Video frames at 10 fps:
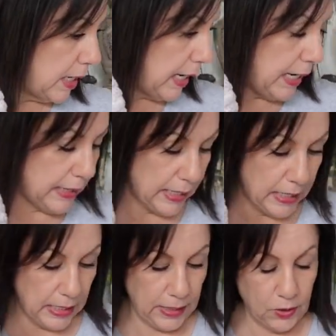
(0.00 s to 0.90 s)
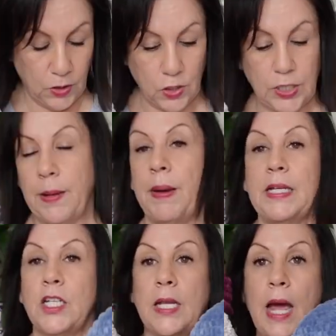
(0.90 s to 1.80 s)
in the Crochet by
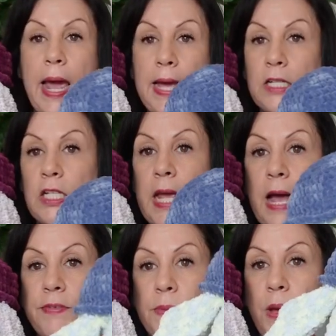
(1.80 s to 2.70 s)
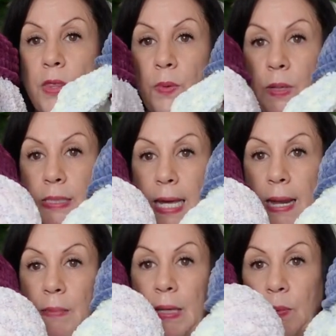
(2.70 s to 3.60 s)
Jenna. I actually have some other ones that
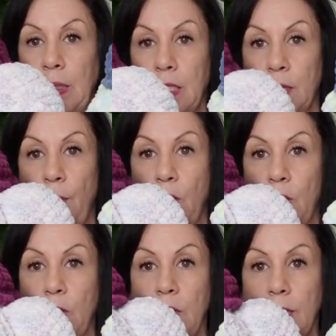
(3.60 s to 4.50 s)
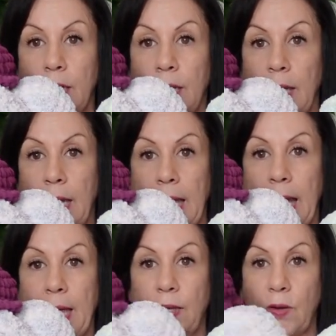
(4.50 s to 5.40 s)
I made with a smaller hook,
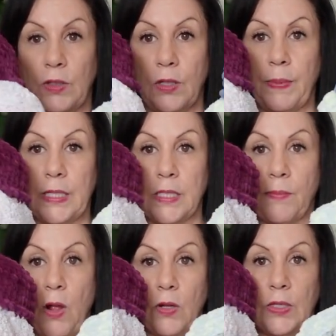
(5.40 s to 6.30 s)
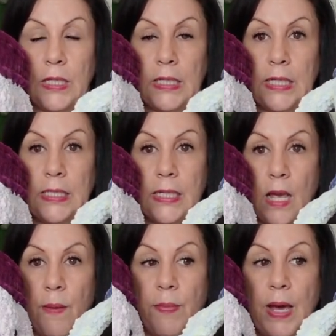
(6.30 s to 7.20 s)
and they're a little bit smaller than these,
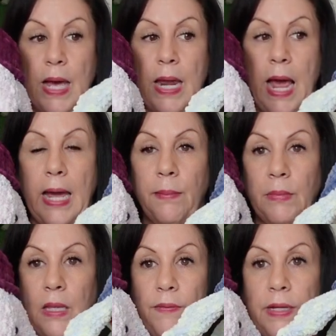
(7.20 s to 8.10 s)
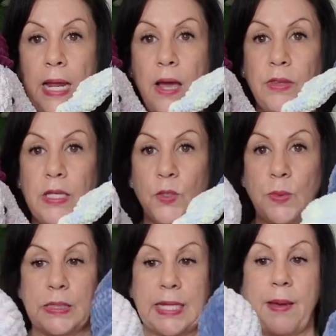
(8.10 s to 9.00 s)
but I am loving how these
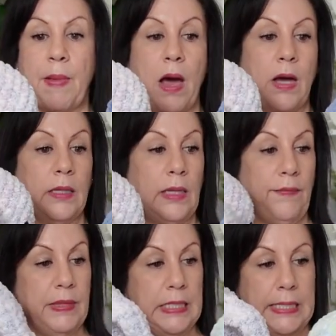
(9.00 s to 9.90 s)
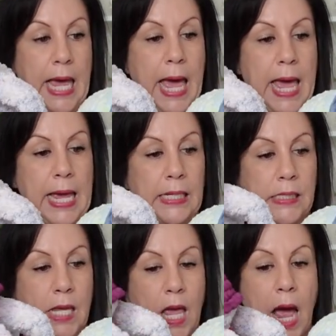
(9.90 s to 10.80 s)
ones came out. I love the
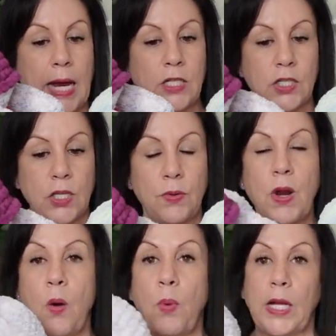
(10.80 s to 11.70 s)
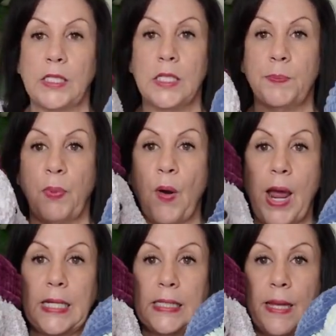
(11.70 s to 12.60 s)
size. I just don't know what to
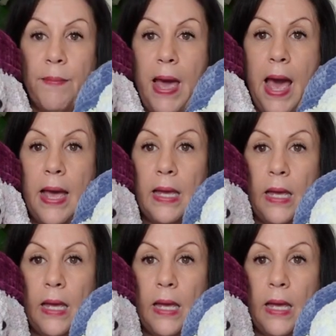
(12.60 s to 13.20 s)
price them at,